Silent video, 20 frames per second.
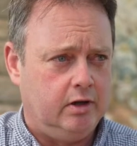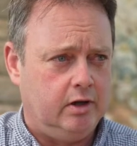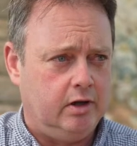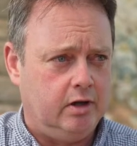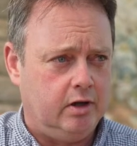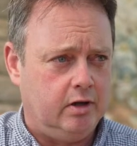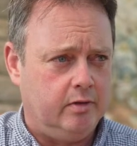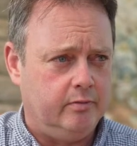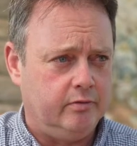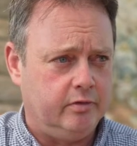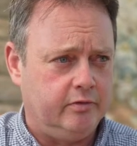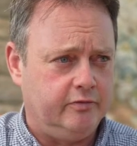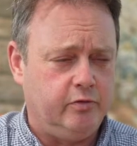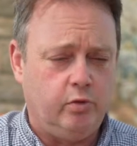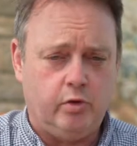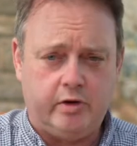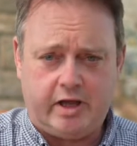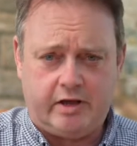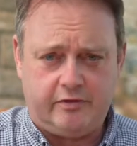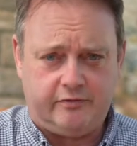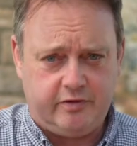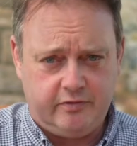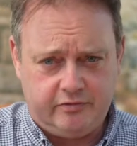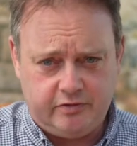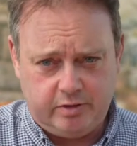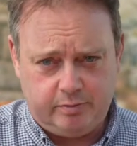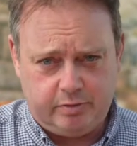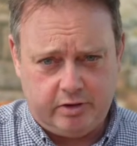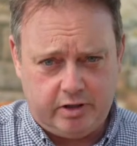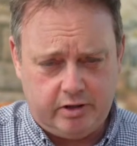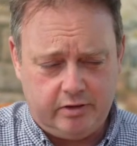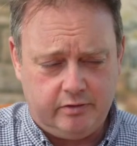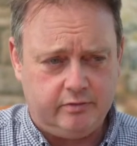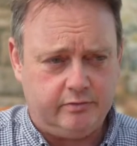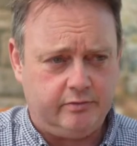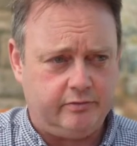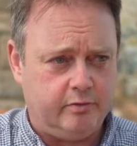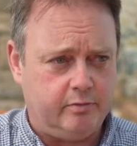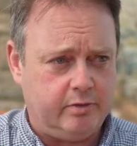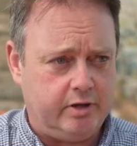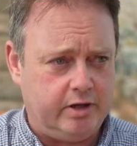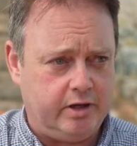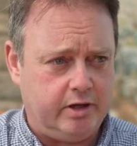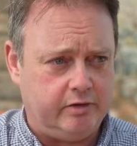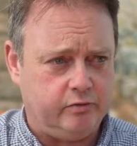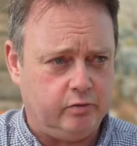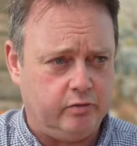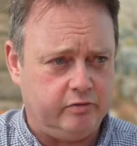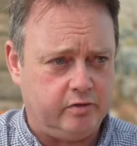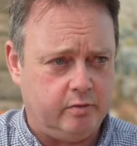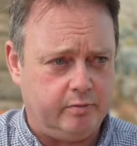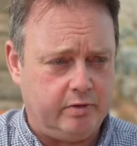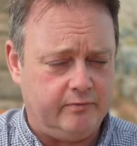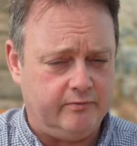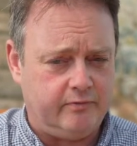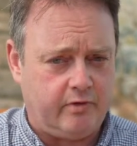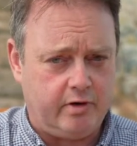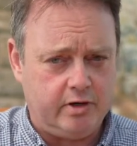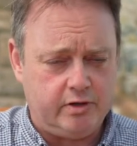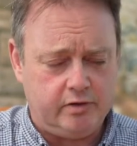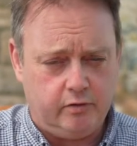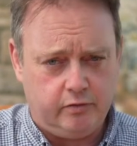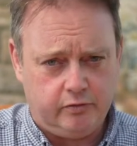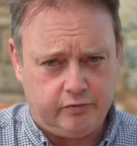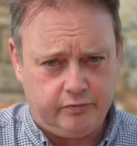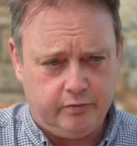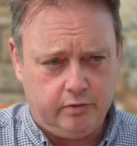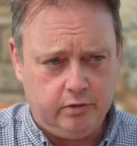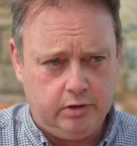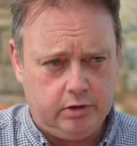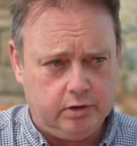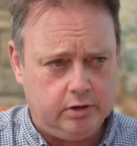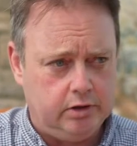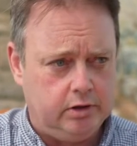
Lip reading: 4K 50p for me has also been very useful.